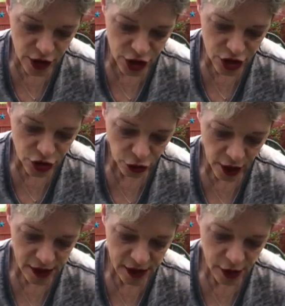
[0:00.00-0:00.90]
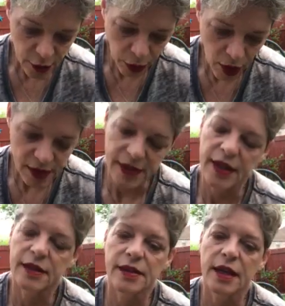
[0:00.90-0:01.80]
just trust the
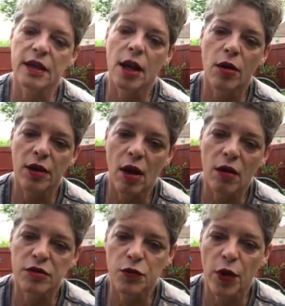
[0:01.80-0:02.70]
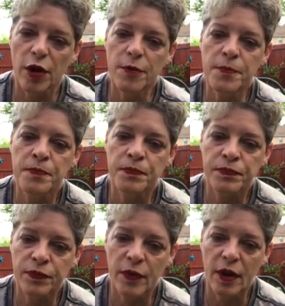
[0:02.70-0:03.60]
process and know that all is well,
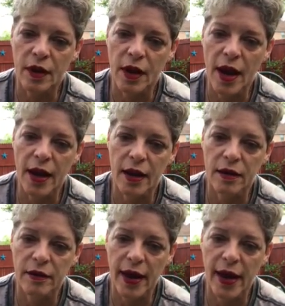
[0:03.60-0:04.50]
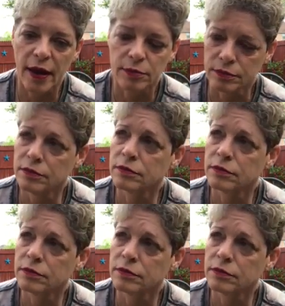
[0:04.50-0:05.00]
and that